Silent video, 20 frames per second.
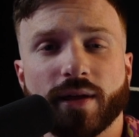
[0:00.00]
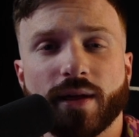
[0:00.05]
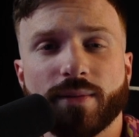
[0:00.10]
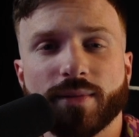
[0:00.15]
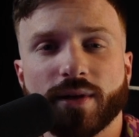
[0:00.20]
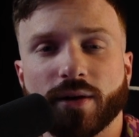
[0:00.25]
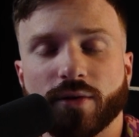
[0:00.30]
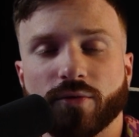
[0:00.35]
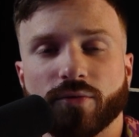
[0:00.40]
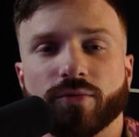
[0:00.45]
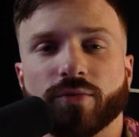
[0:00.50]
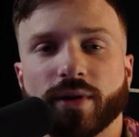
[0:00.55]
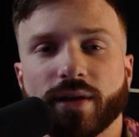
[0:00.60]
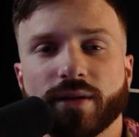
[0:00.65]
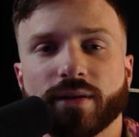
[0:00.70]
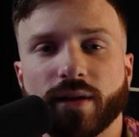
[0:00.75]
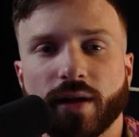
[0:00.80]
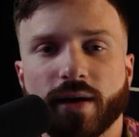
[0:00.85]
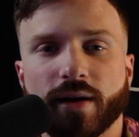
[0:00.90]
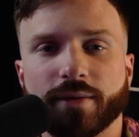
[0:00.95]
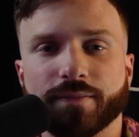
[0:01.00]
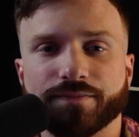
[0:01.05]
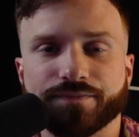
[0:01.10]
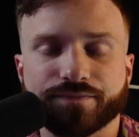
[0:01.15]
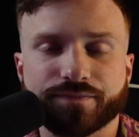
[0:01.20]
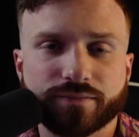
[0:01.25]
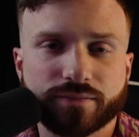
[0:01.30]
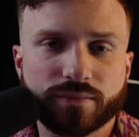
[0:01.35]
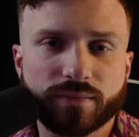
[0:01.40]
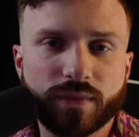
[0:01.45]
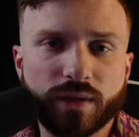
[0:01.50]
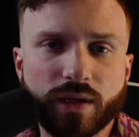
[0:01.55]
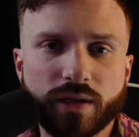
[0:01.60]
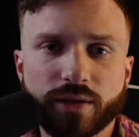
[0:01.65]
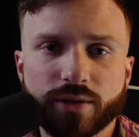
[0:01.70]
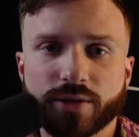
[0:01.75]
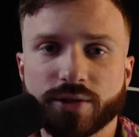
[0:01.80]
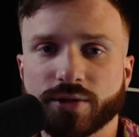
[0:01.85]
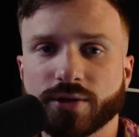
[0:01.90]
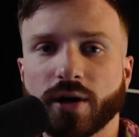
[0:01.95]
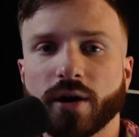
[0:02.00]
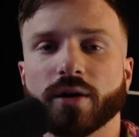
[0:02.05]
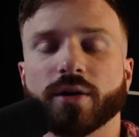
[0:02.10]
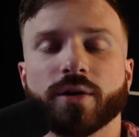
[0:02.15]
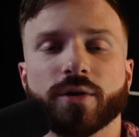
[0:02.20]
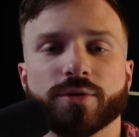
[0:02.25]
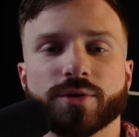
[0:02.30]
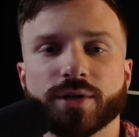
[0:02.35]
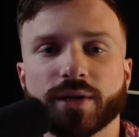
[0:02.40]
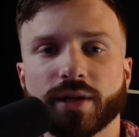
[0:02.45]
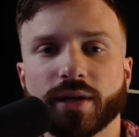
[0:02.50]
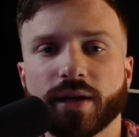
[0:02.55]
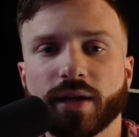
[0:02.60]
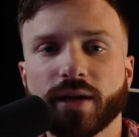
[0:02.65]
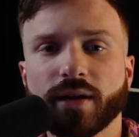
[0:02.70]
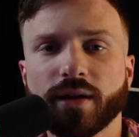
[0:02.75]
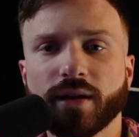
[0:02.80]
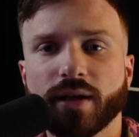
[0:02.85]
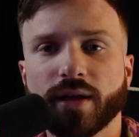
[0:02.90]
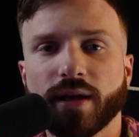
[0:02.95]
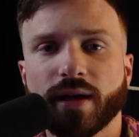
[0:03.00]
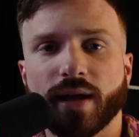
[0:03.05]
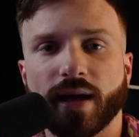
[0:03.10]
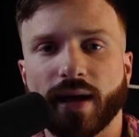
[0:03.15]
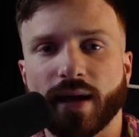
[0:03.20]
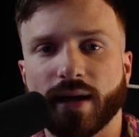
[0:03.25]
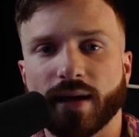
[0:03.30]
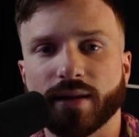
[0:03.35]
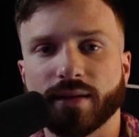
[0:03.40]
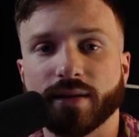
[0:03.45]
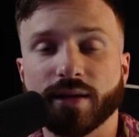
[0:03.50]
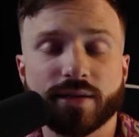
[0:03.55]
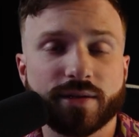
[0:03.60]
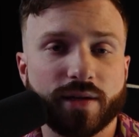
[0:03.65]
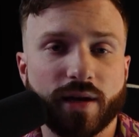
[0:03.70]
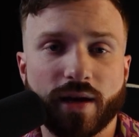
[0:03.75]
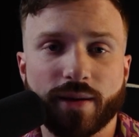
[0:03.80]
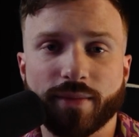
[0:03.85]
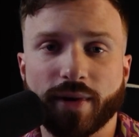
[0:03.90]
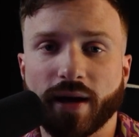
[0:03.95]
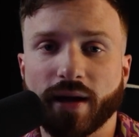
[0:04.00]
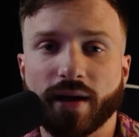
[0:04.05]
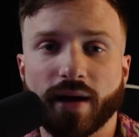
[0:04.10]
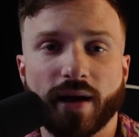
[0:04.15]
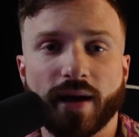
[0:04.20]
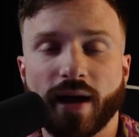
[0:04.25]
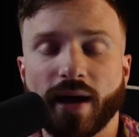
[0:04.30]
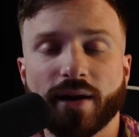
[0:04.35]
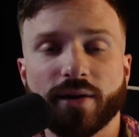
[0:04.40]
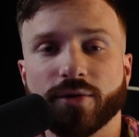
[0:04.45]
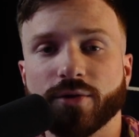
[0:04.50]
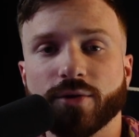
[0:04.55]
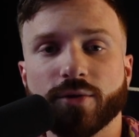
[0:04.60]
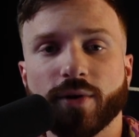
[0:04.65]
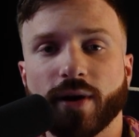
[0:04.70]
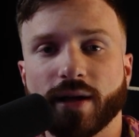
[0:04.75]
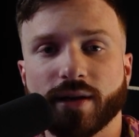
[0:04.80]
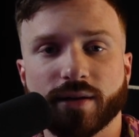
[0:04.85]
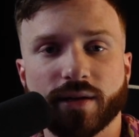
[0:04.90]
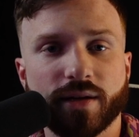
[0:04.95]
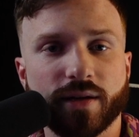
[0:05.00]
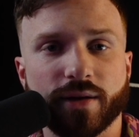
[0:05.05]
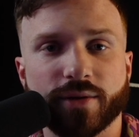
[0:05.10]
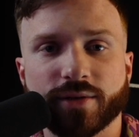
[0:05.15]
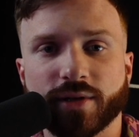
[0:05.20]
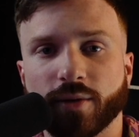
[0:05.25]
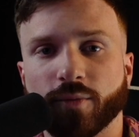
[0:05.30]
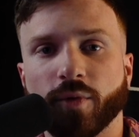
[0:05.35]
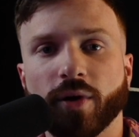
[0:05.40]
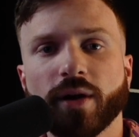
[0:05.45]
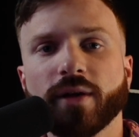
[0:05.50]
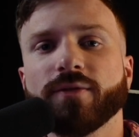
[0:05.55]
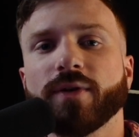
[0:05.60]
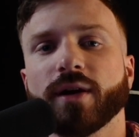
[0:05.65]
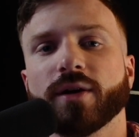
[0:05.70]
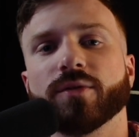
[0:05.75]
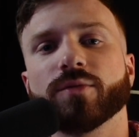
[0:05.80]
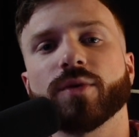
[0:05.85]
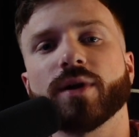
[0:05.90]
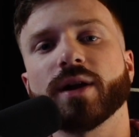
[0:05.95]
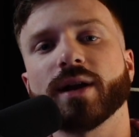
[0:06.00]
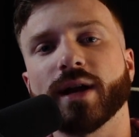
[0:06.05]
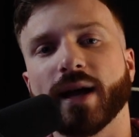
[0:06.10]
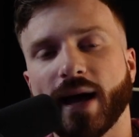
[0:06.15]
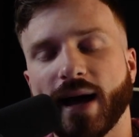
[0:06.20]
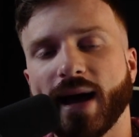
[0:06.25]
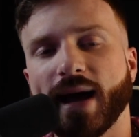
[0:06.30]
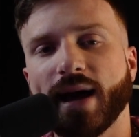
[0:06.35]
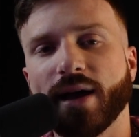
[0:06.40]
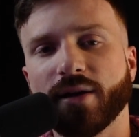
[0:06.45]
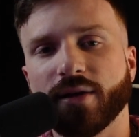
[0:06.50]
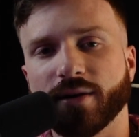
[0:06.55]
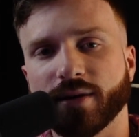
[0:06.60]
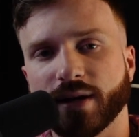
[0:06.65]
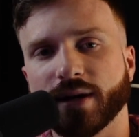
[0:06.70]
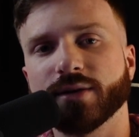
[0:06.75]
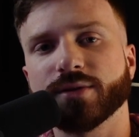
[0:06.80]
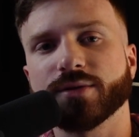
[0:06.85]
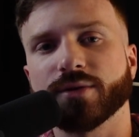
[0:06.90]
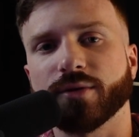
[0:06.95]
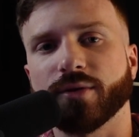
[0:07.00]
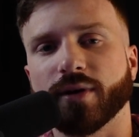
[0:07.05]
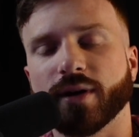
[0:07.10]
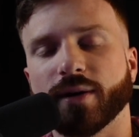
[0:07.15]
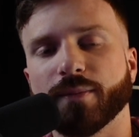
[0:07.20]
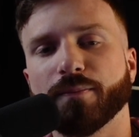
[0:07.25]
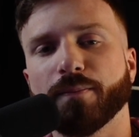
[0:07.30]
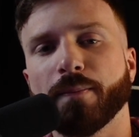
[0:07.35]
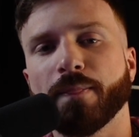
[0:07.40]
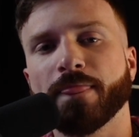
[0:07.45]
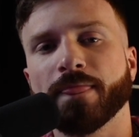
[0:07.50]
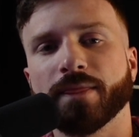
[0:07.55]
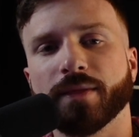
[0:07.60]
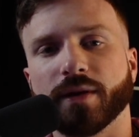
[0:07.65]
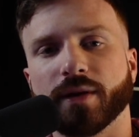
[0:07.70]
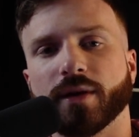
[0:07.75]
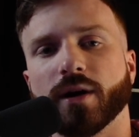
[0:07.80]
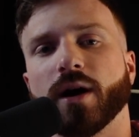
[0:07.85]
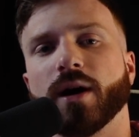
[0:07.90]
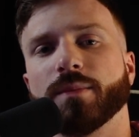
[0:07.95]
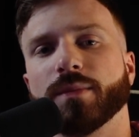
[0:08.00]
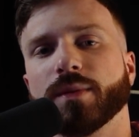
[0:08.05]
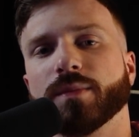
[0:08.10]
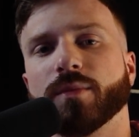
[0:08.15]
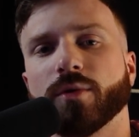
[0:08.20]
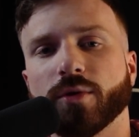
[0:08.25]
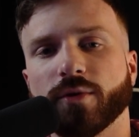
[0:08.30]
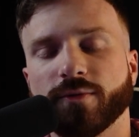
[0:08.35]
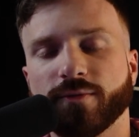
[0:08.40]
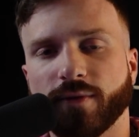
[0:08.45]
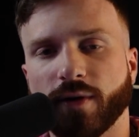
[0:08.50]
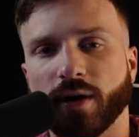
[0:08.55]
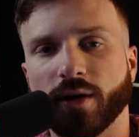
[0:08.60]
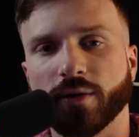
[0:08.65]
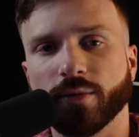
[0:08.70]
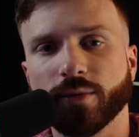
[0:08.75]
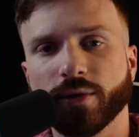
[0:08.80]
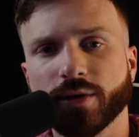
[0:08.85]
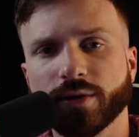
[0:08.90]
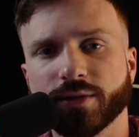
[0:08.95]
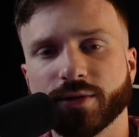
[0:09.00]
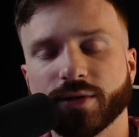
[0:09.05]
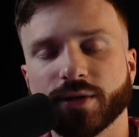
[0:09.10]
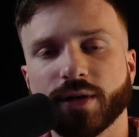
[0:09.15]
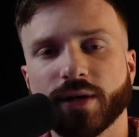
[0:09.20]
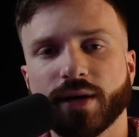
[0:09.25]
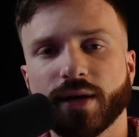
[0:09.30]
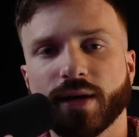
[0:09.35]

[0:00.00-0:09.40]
gave me a green light to start coaching again. And this time I, I had a new idea. I was like, what if I could run an ad on Instagram that got me more followers?